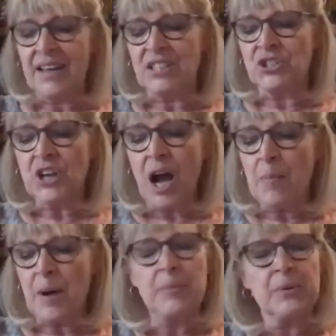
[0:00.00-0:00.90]
and
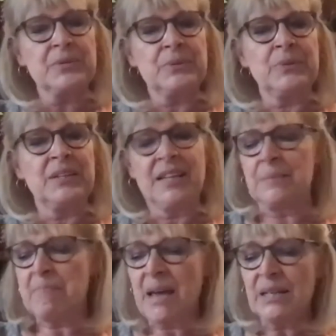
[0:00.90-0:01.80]
job opportunity
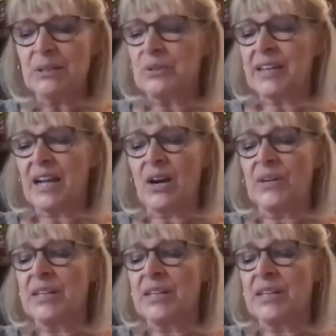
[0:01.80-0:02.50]
and medical care and